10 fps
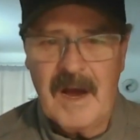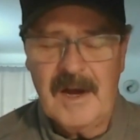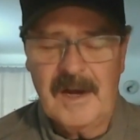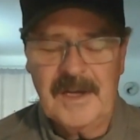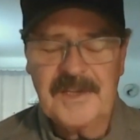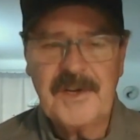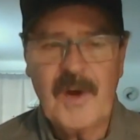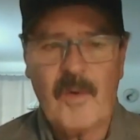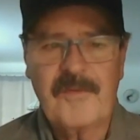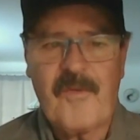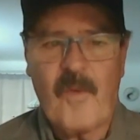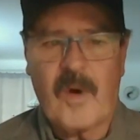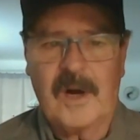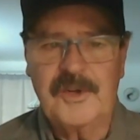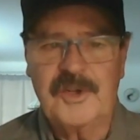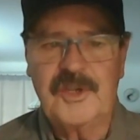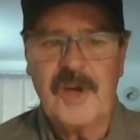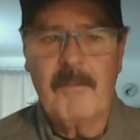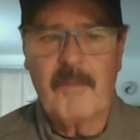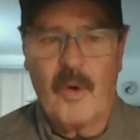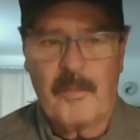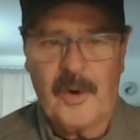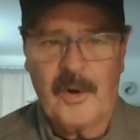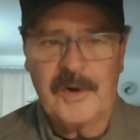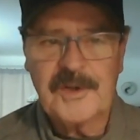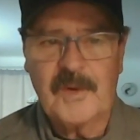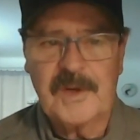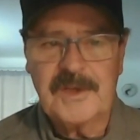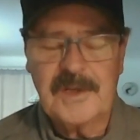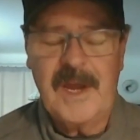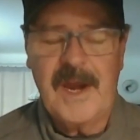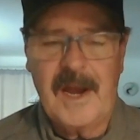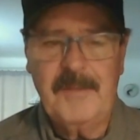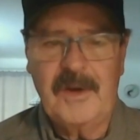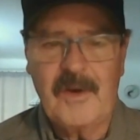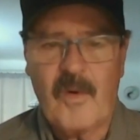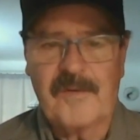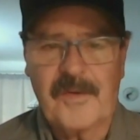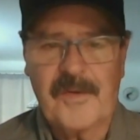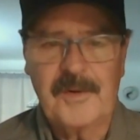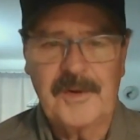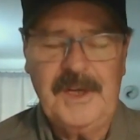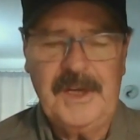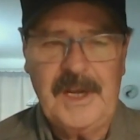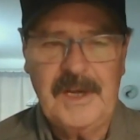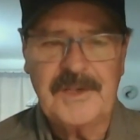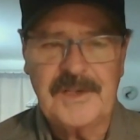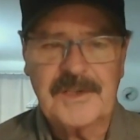It's known for jumbo perch, and I mean over 13 inches.